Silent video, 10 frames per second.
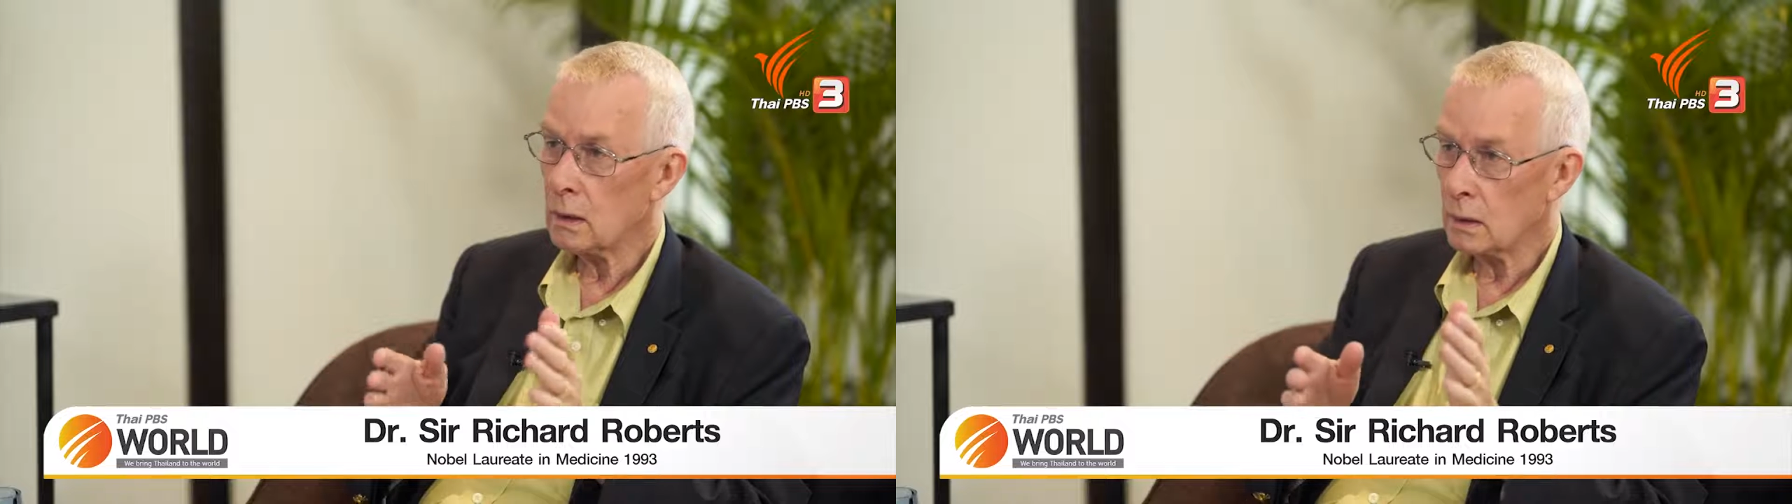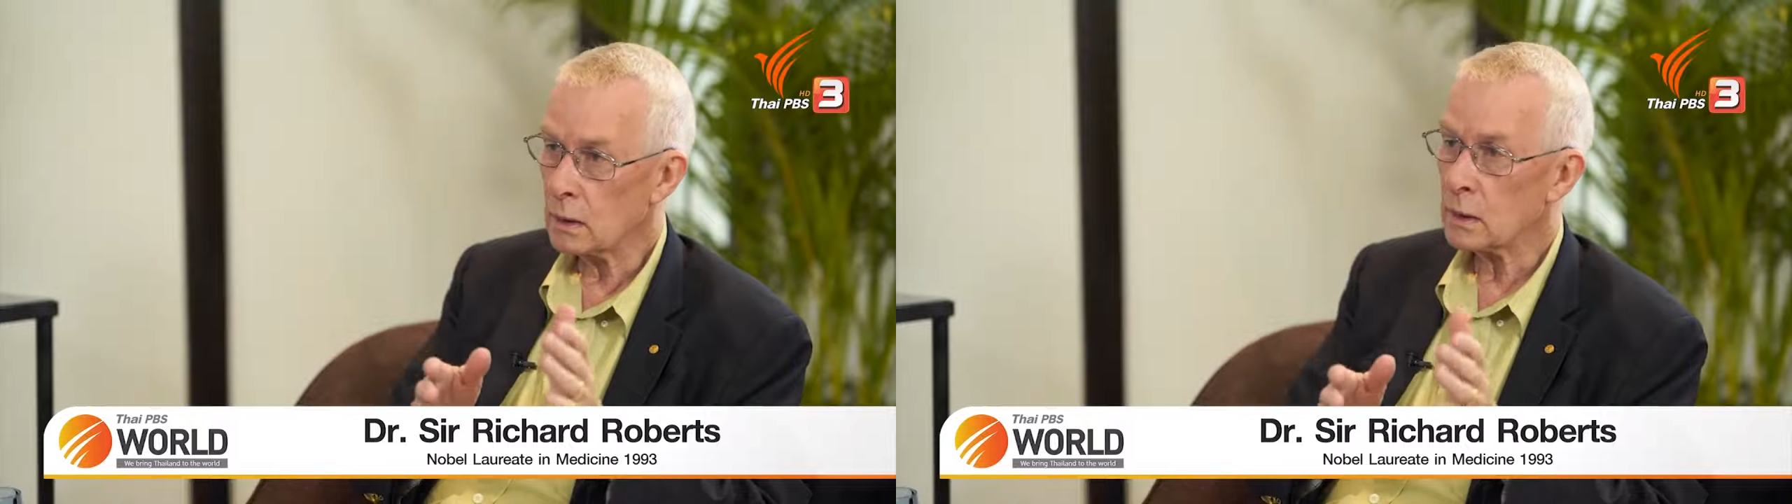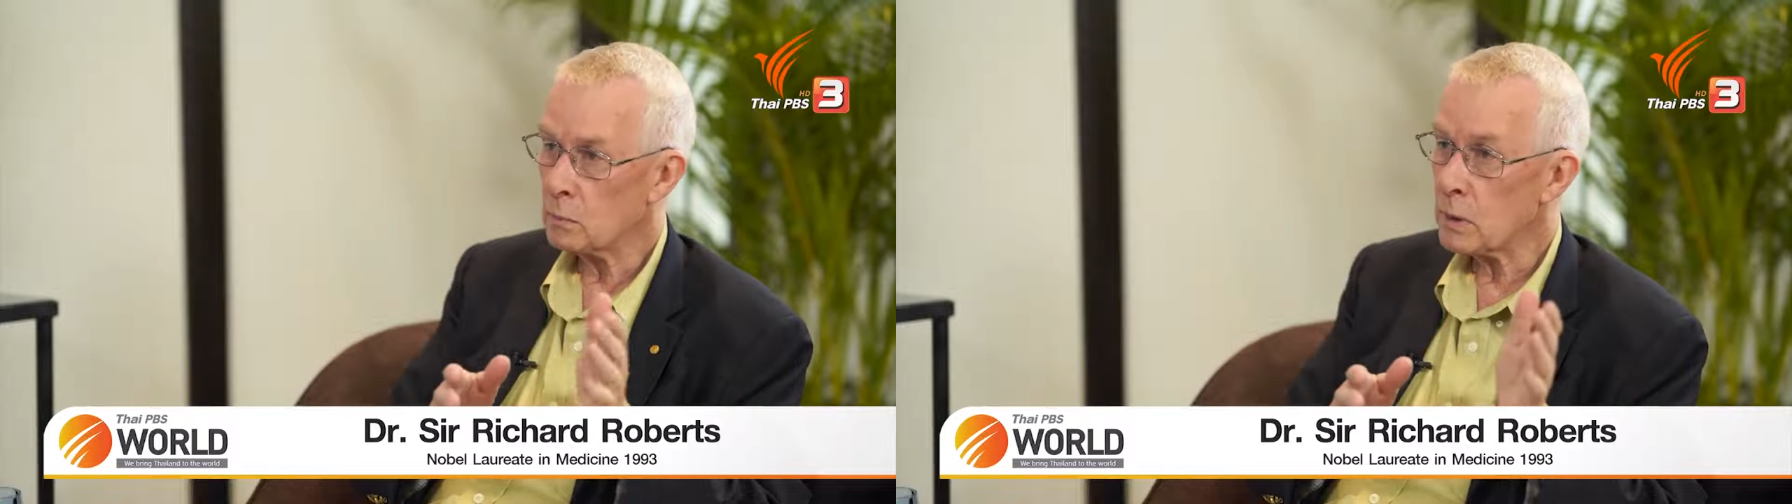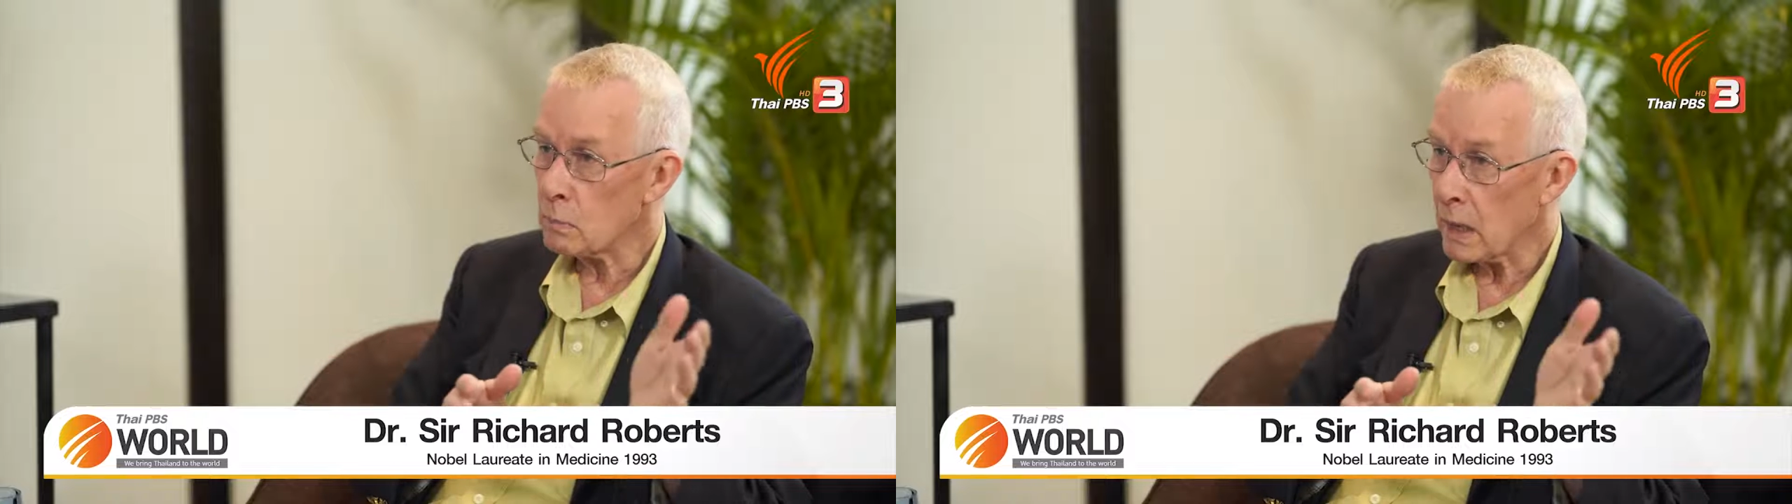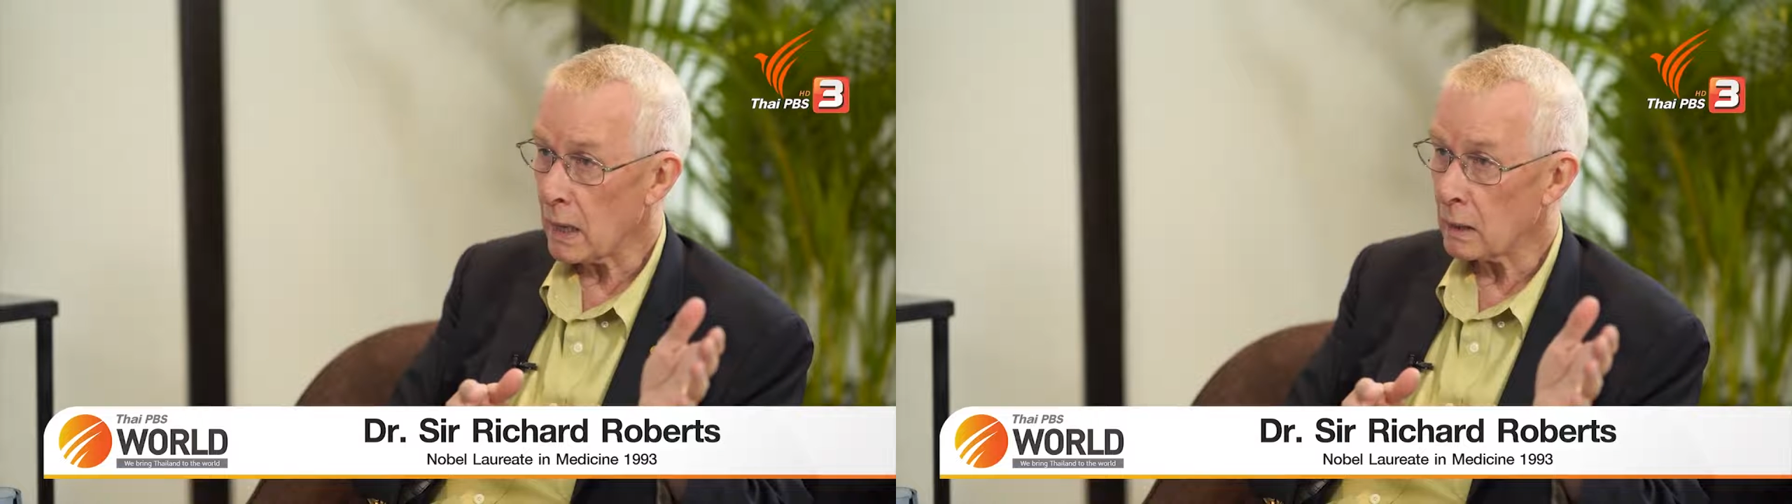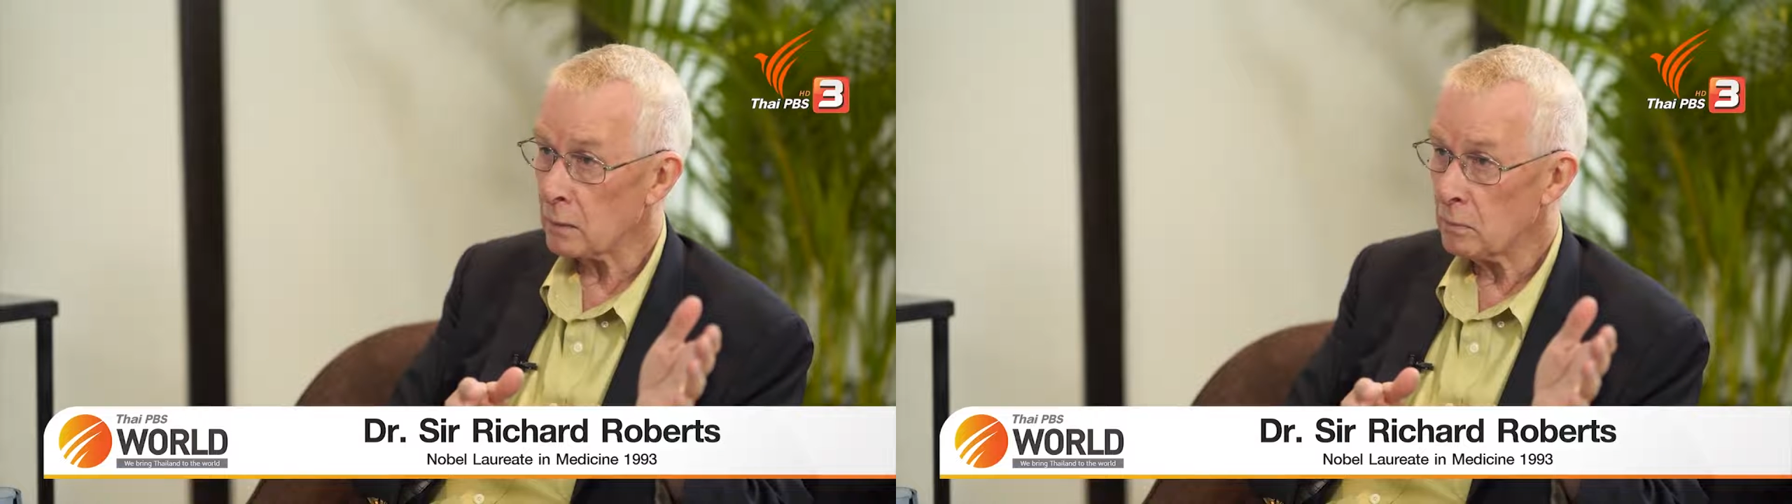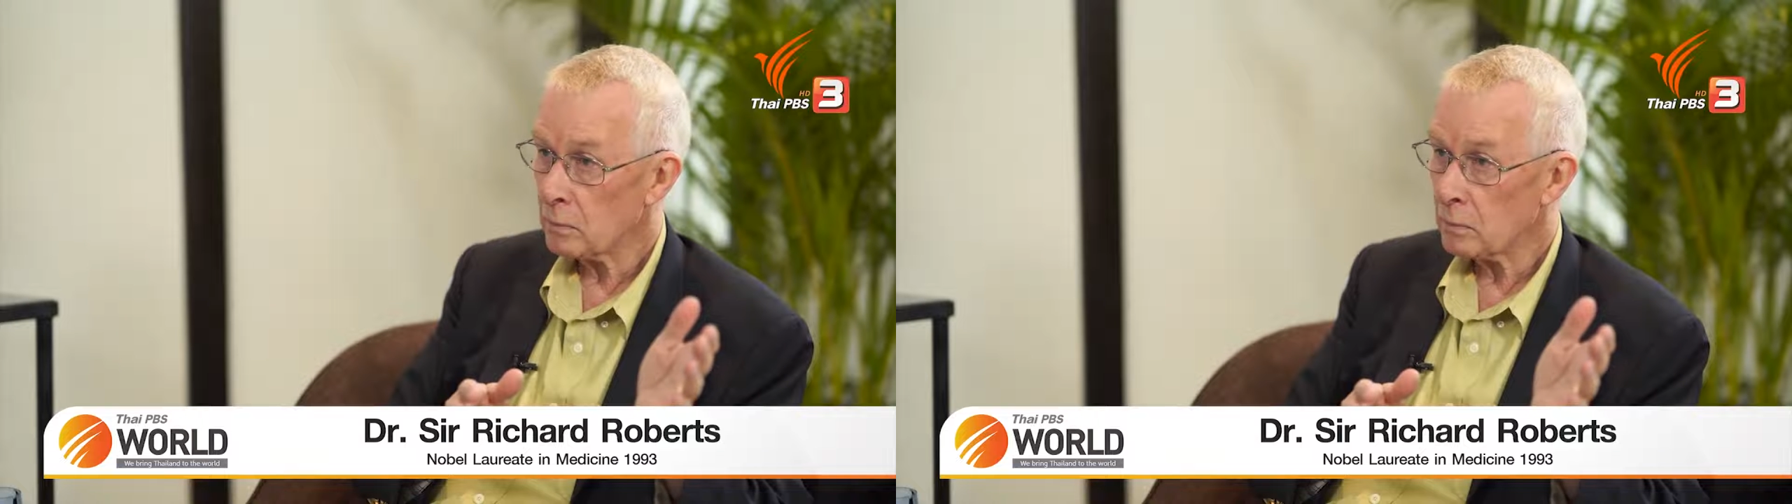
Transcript: and it can be bad.